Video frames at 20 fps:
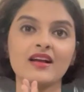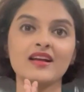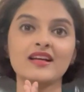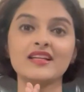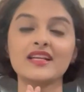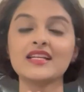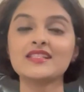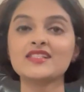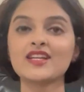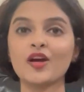
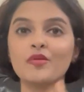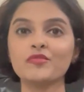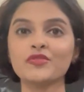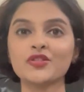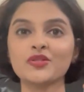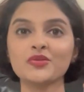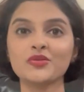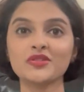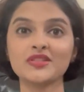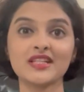Let's come
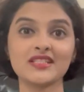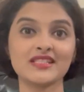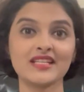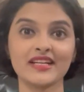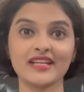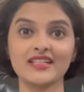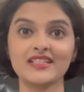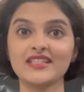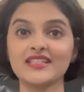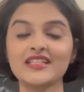to the
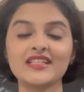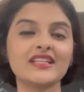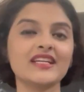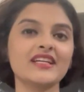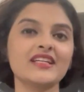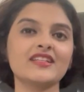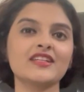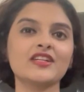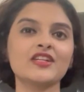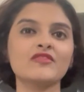second
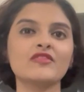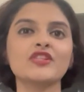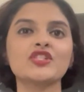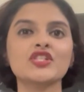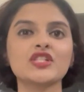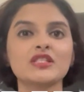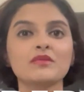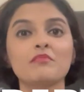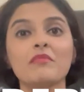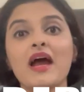indicator, which
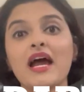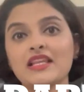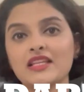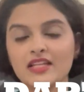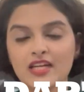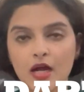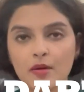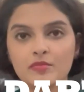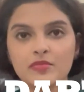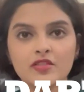is
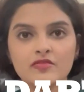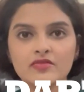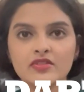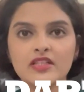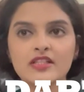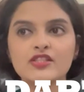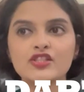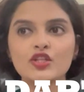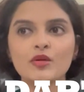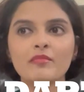
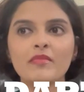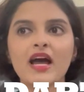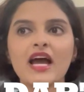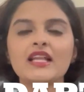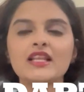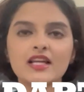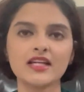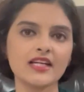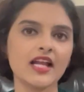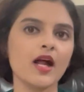maladaptiveness. Now,
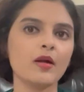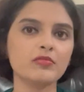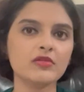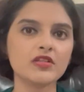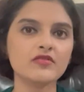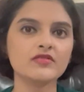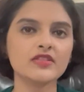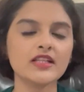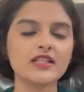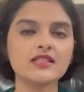
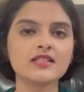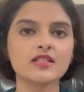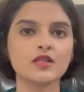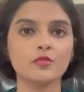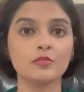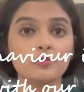maladaptiveness